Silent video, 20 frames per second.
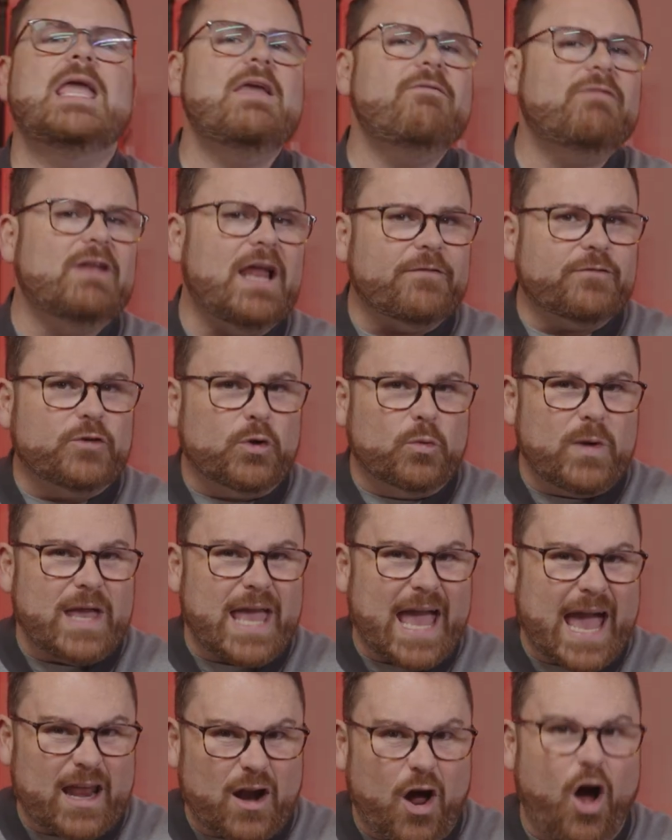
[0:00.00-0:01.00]
Even after we
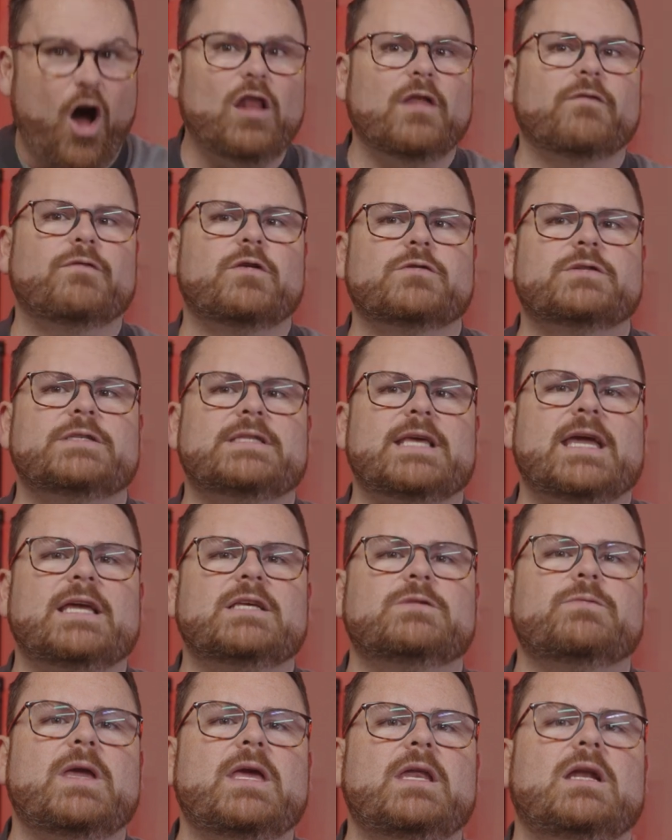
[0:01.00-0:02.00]
had all of those
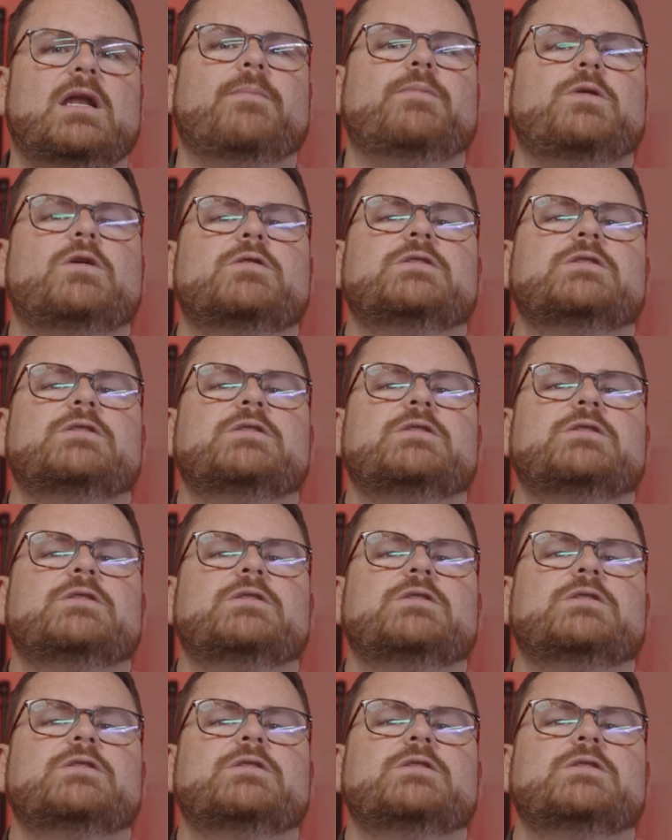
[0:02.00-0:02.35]
things, we ended up